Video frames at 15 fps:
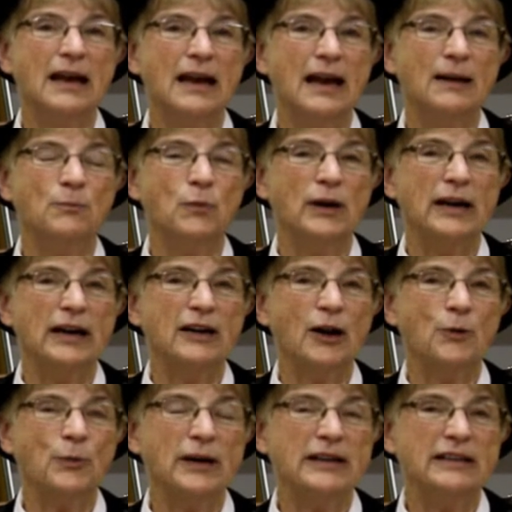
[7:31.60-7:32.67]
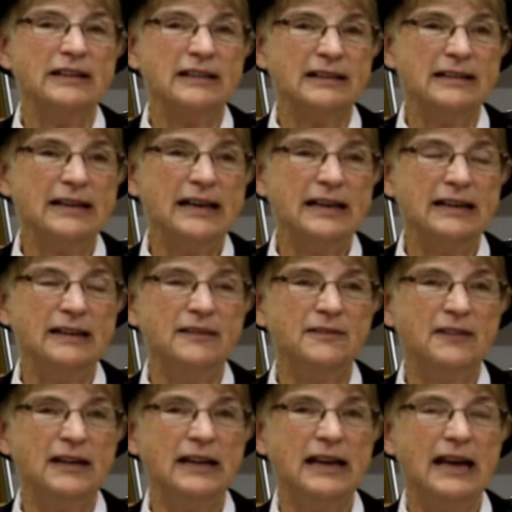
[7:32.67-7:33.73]
And when I got ready to
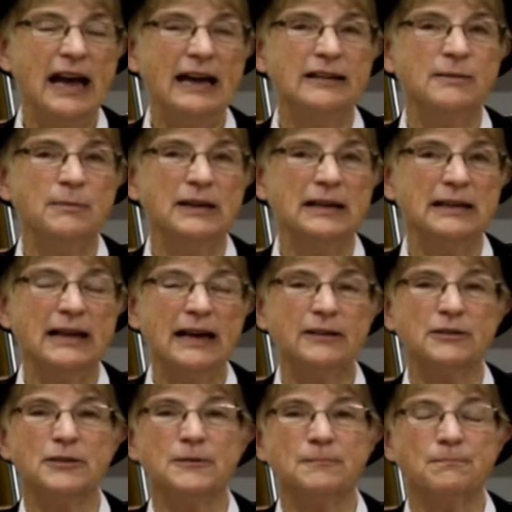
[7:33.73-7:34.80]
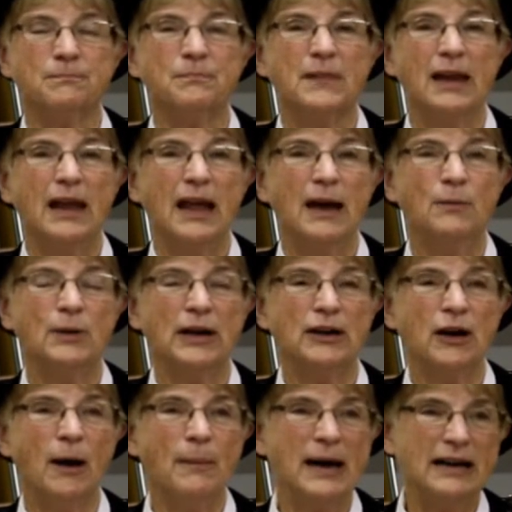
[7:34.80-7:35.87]
leave, he handed me a letter. And when
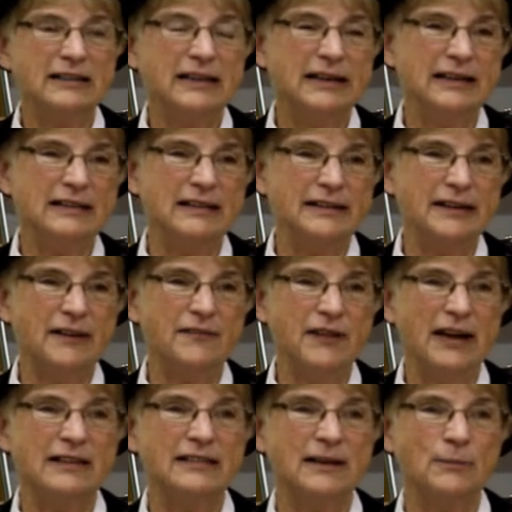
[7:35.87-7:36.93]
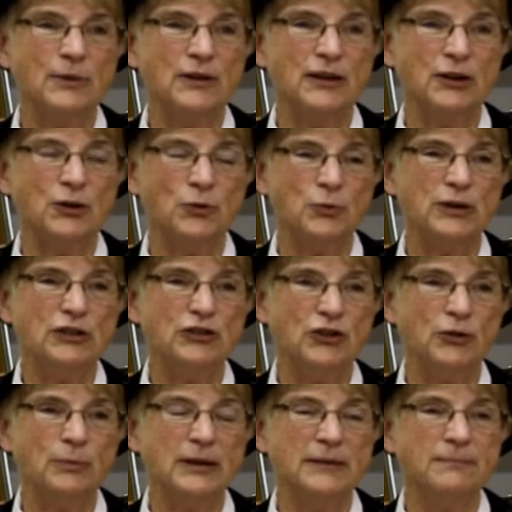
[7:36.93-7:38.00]
I got back to England, I found someone that could read
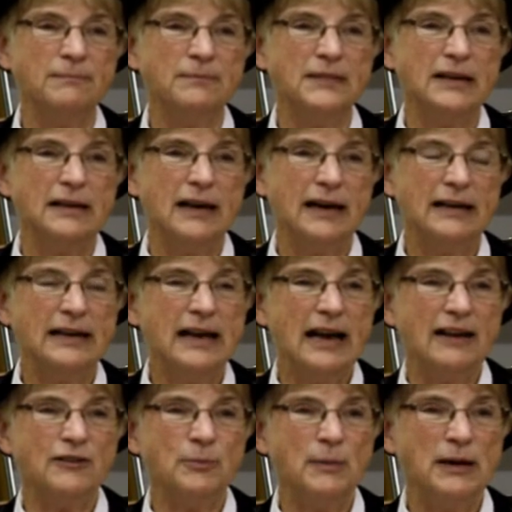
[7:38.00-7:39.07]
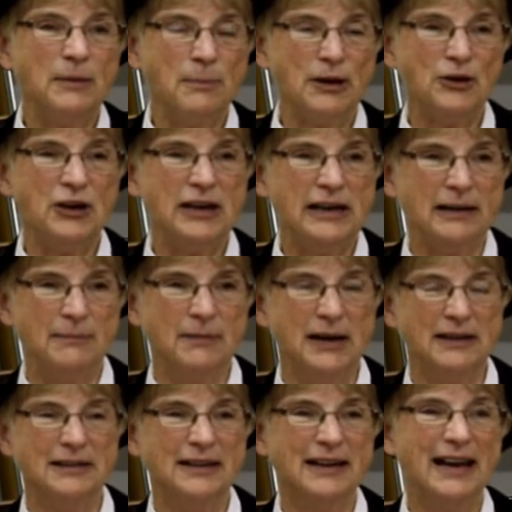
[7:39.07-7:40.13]
German, and he asked me to marry him.
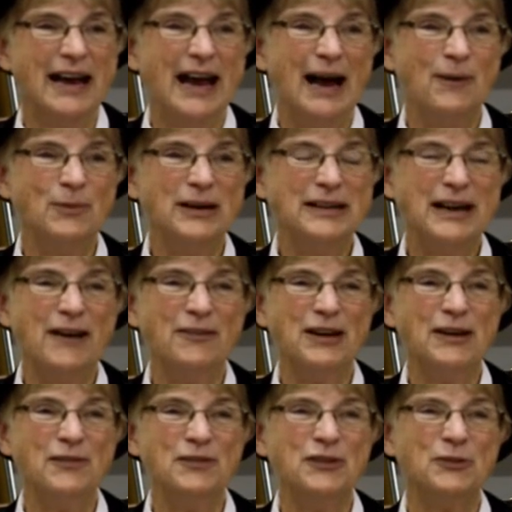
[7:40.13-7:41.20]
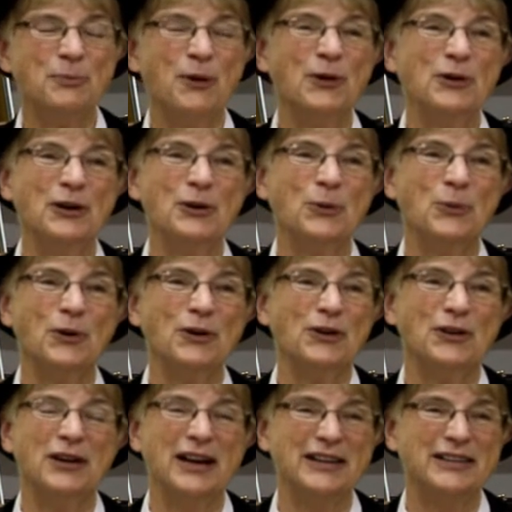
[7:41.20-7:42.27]
And we'd never even spoken a
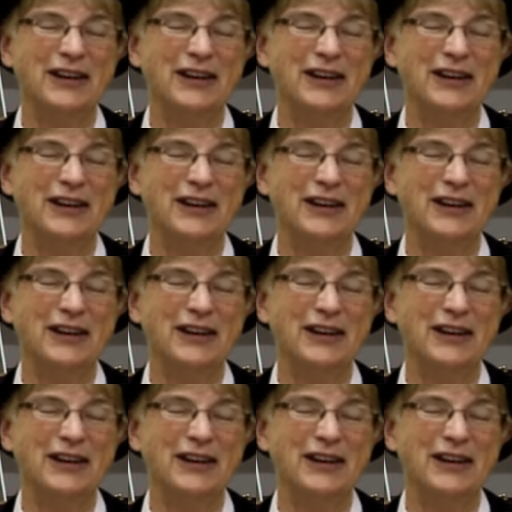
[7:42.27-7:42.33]
word,